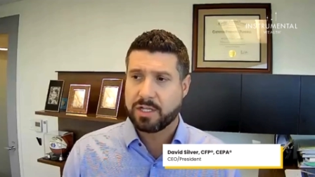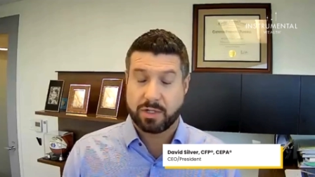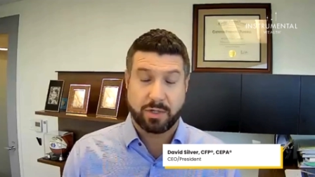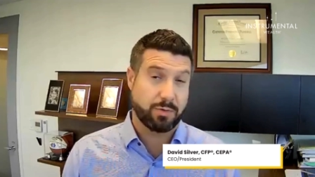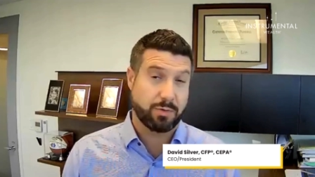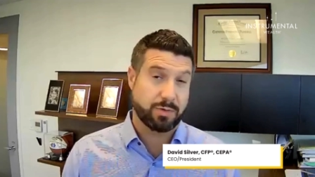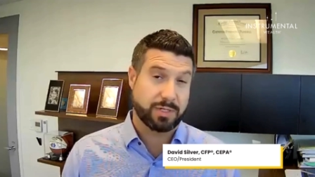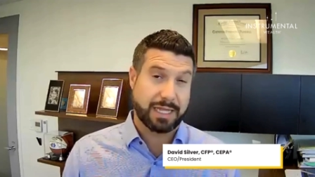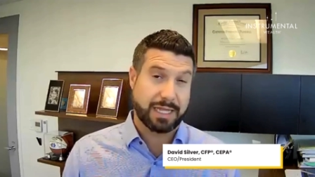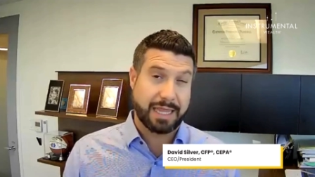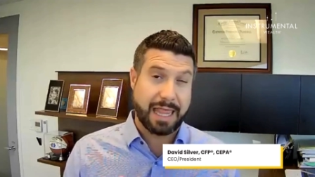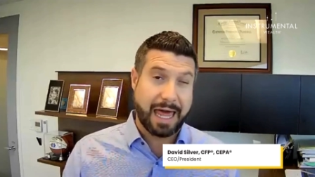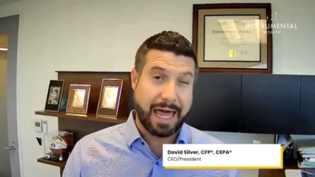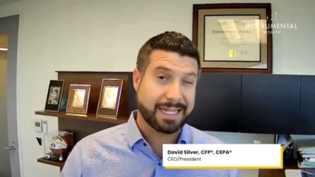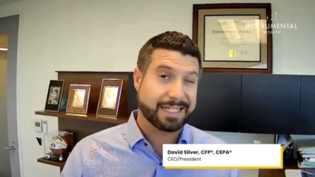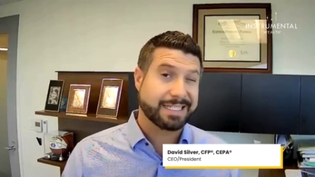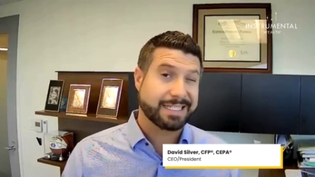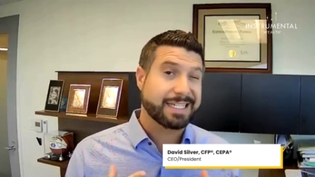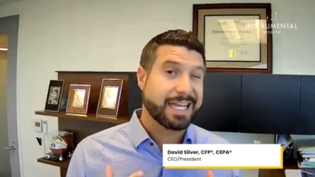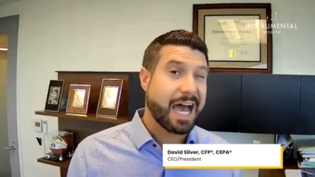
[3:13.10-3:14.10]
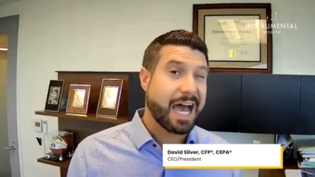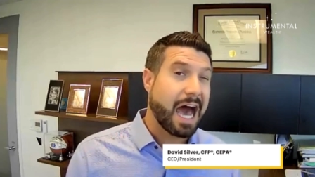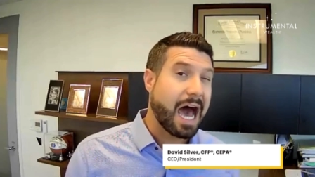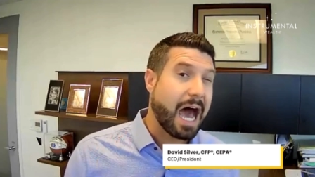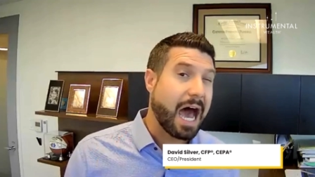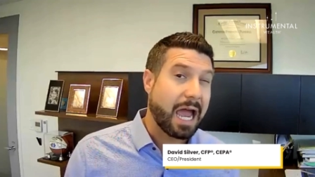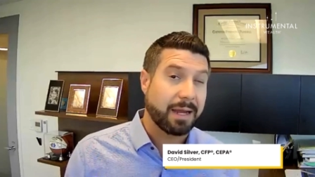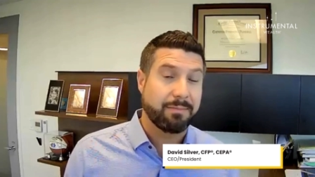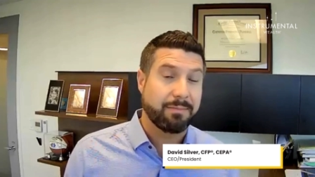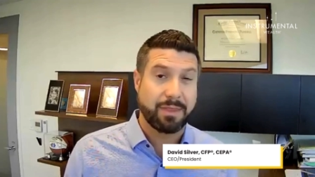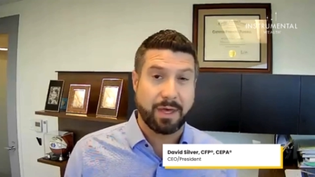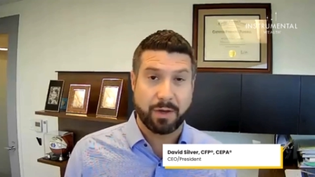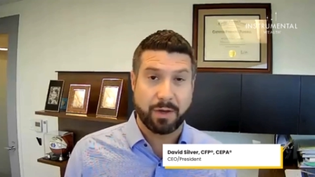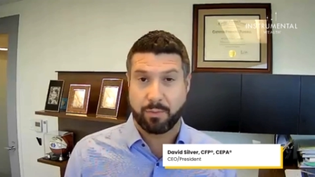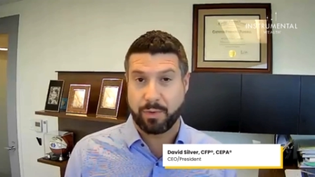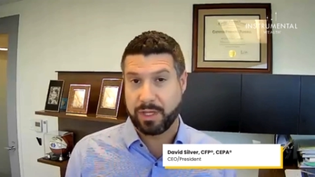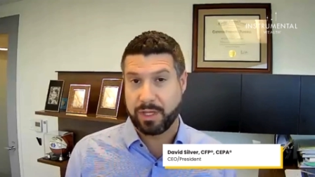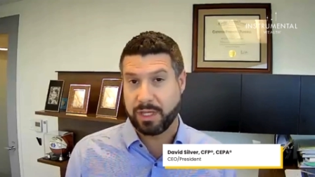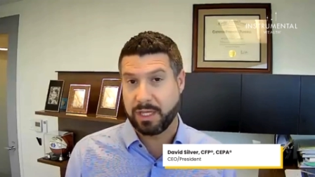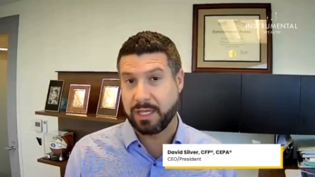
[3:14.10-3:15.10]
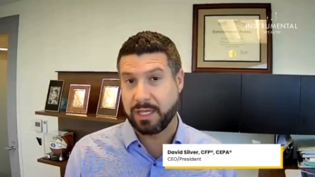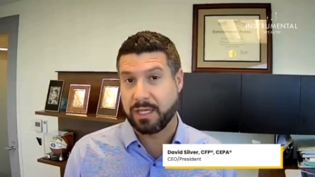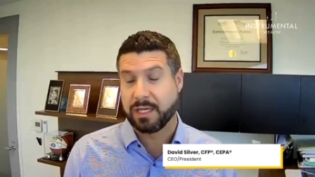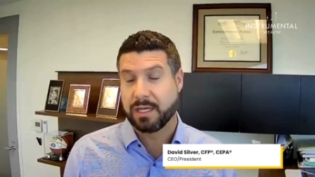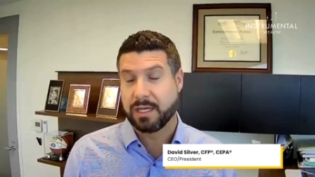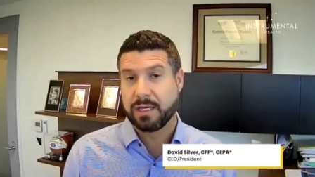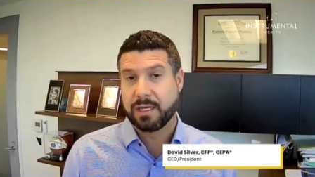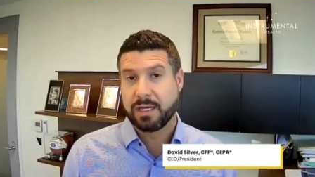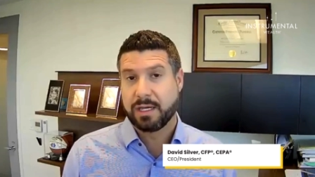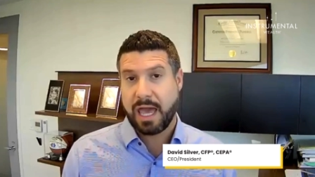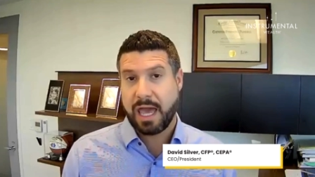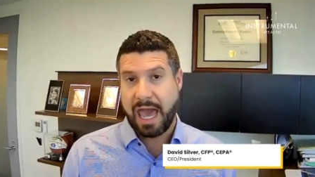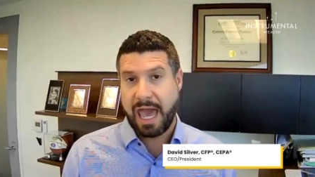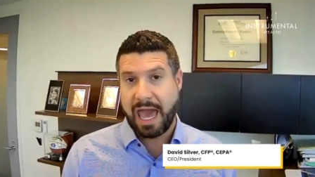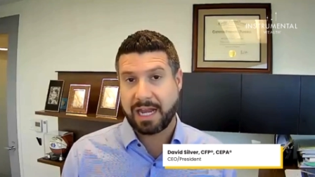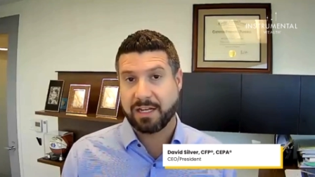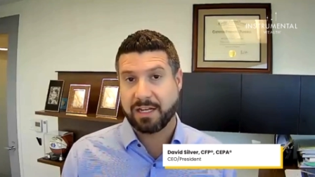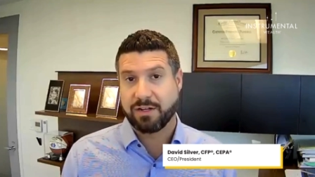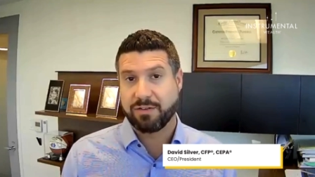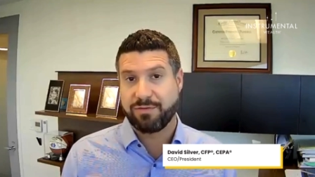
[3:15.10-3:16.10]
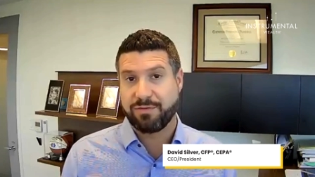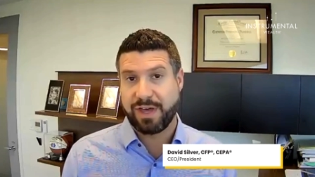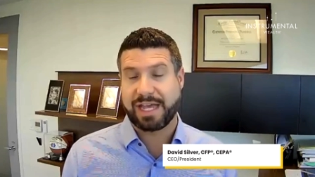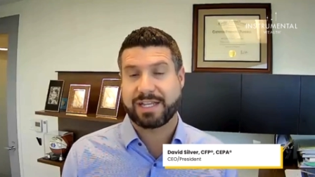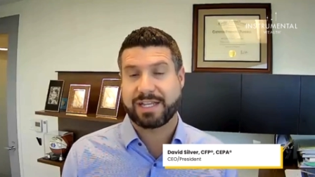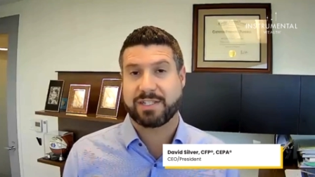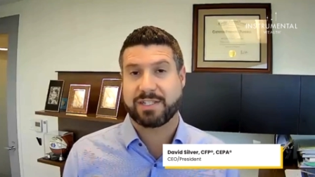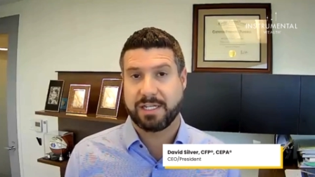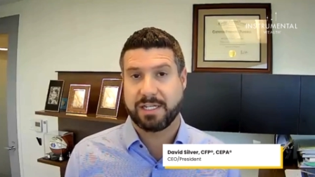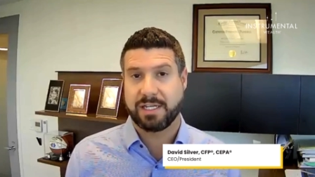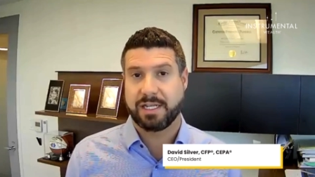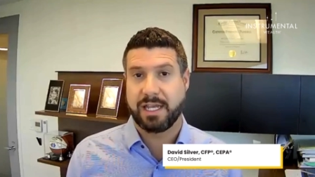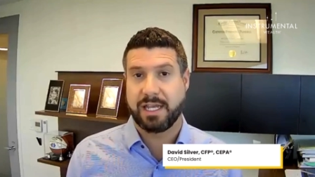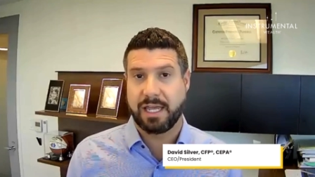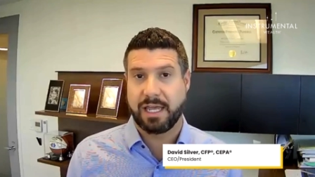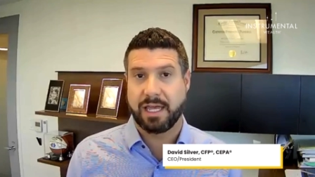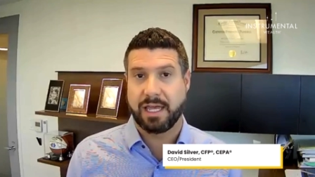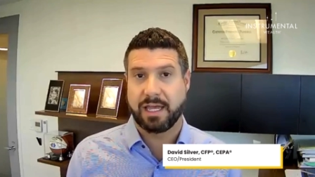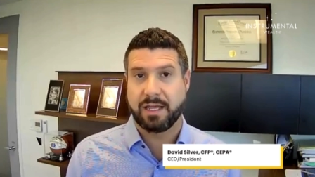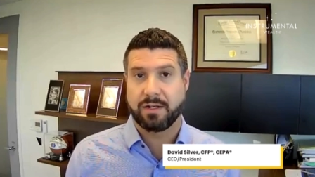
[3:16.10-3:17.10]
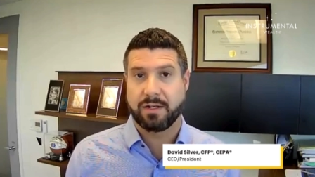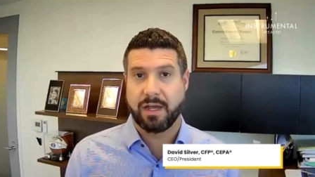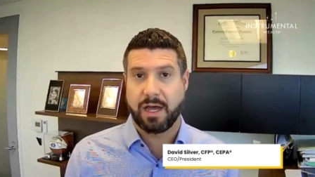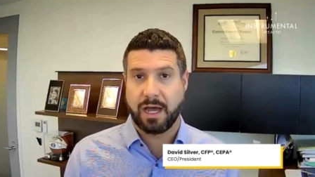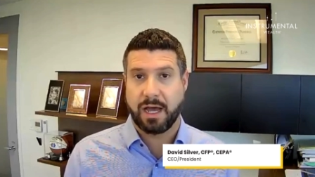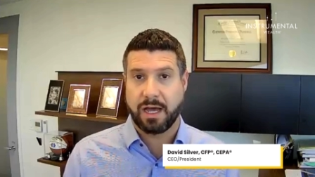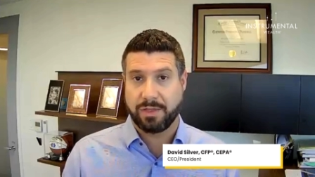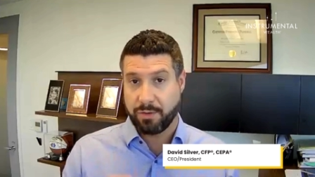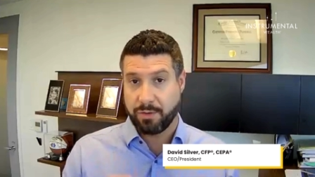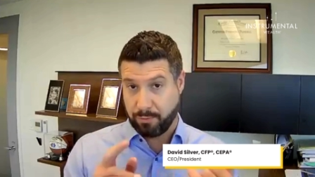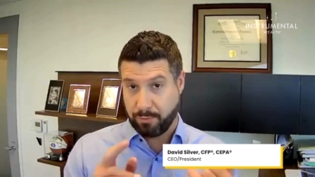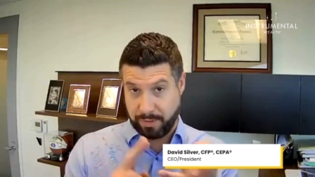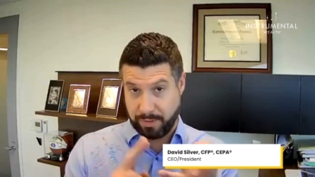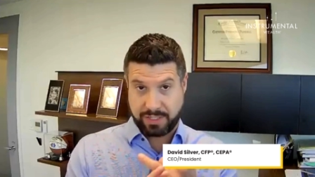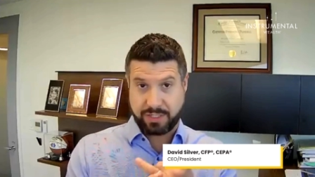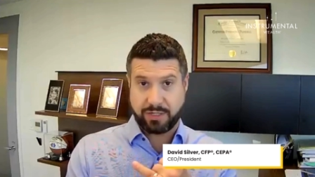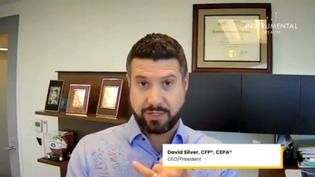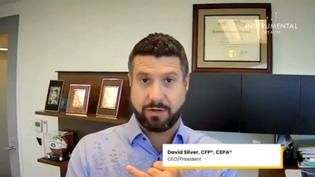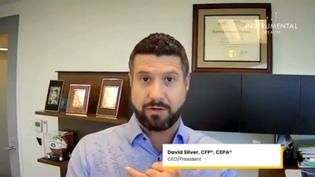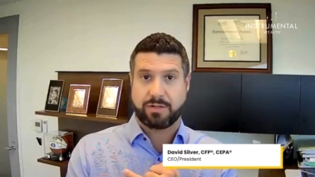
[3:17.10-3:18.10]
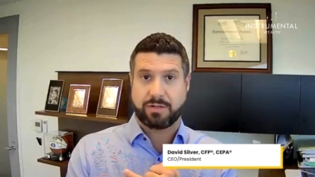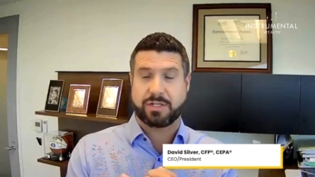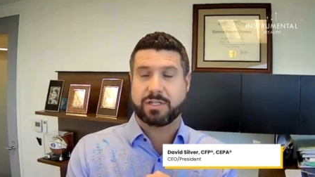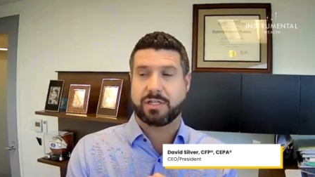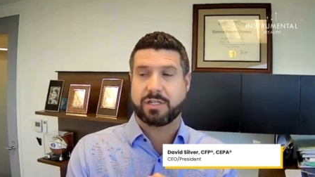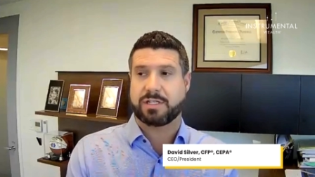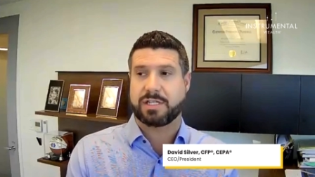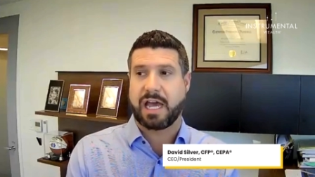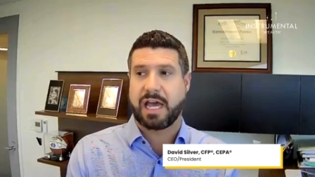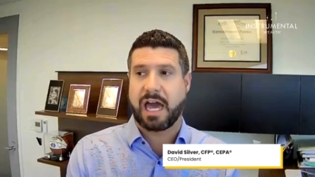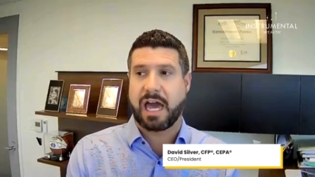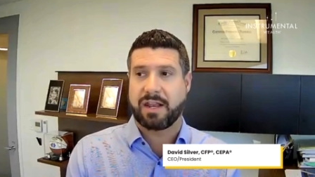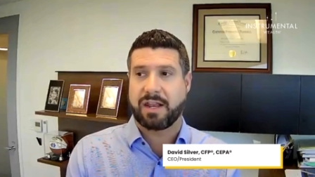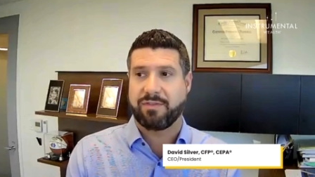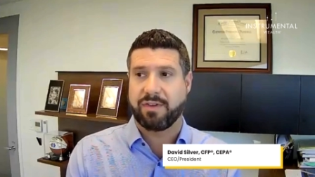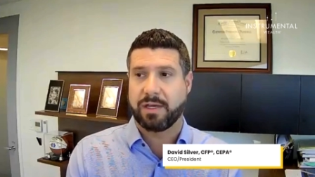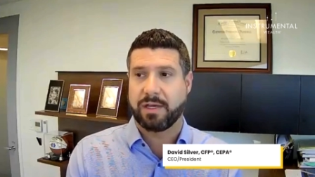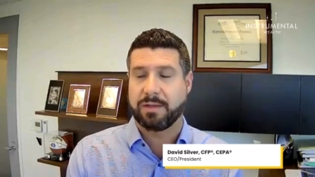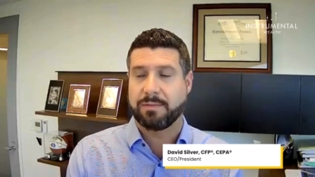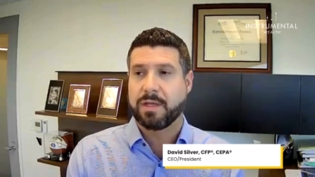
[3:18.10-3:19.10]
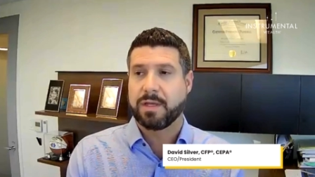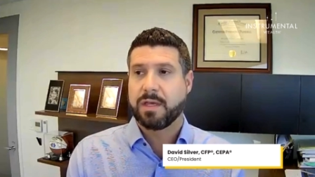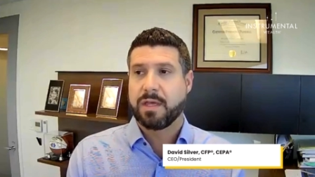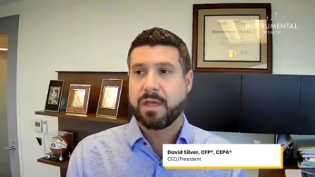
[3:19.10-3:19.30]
So there was a lot of time that we had invested in the research side of it.